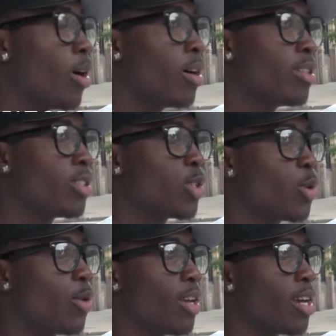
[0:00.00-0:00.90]
Well, this
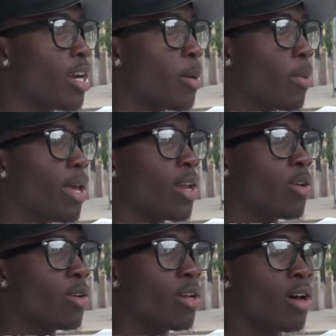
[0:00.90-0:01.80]
school year I plan
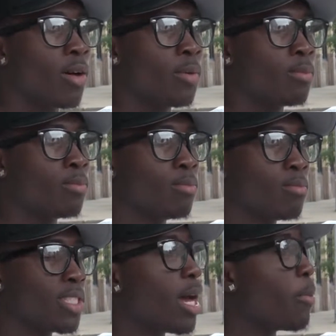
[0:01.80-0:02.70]
on
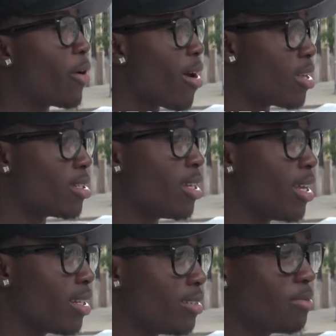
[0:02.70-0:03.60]
stop
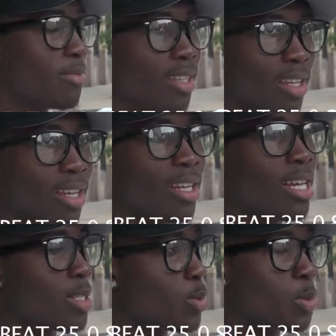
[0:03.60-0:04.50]
procrastinating.
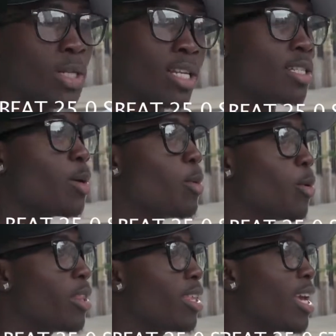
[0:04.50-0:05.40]
That's the number
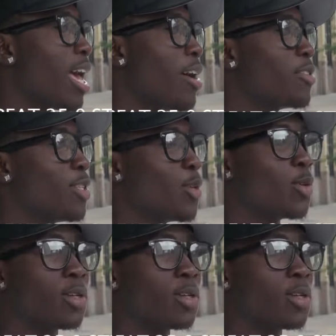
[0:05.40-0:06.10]
one thing I have to do.